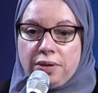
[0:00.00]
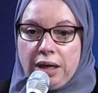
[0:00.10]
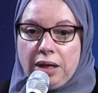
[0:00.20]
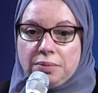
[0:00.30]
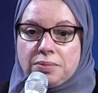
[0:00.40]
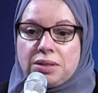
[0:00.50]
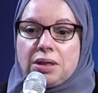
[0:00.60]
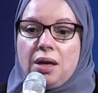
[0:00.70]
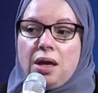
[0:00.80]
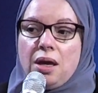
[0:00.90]
names
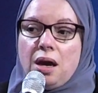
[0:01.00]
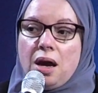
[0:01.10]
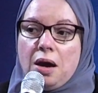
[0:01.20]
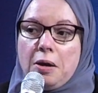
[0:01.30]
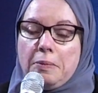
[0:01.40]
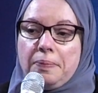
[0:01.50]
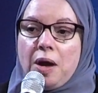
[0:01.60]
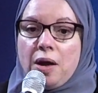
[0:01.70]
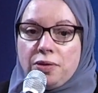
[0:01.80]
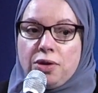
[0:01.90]

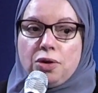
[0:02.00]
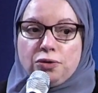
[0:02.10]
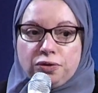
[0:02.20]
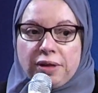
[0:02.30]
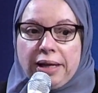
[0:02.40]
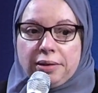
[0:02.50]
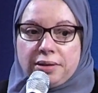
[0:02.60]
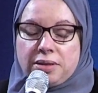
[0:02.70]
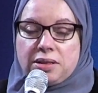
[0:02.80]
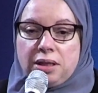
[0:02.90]
on the no-fly
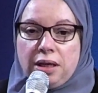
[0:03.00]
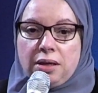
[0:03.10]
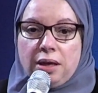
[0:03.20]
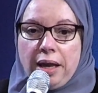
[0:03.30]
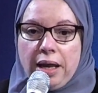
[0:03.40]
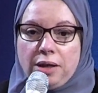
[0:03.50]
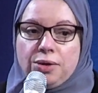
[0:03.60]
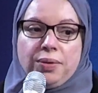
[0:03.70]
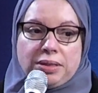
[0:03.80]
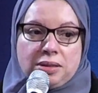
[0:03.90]
list in a
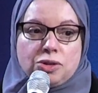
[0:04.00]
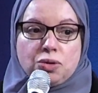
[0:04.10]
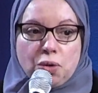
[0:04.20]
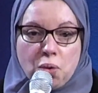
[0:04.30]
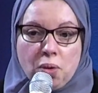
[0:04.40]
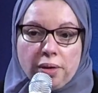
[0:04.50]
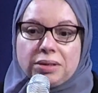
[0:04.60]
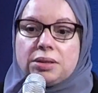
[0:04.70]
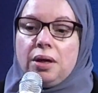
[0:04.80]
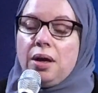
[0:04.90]
U.S. district
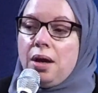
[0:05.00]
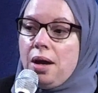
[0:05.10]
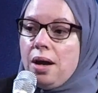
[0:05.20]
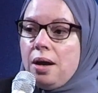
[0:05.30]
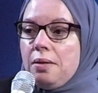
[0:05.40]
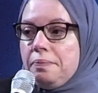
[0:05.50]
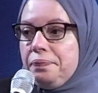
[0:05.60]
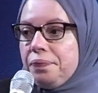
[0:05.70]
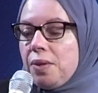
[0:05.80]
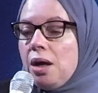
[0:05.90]
court.
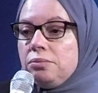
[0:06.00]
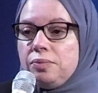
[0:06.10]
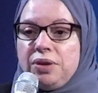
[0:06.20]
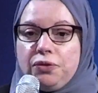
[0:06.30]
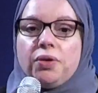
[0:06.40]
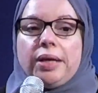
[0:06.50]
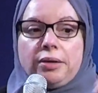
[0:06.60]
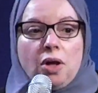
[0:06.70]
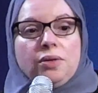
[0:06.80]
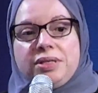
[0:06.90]
Before that,
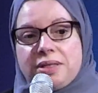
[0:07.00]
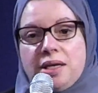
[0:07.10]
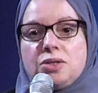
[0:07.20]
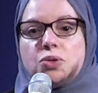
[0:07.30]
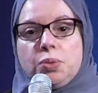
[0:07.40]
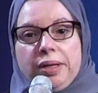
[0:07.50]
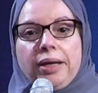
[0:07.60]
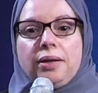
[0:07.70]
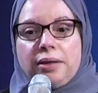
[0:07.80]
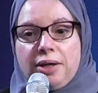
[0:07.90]
all these cases were
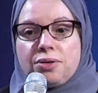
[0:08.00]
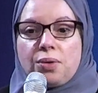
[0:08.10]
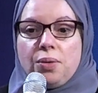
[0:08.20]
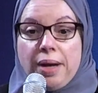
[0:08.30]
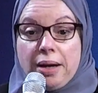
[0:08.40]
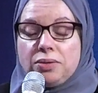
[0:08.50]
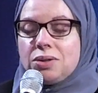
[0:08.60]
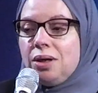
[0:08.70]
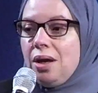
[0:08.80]
getting thrown out.